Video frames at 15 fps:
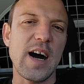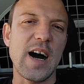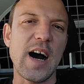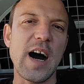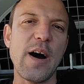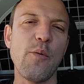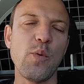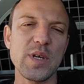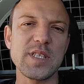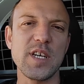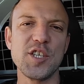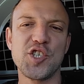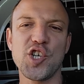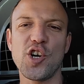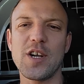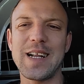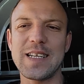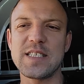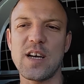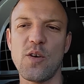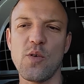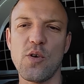wasn't sure
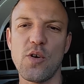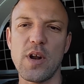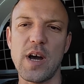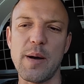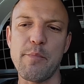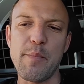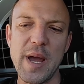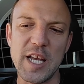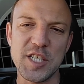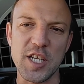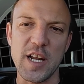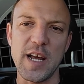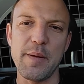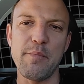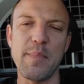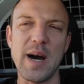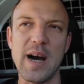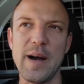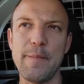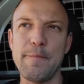that I was gonna mention it, but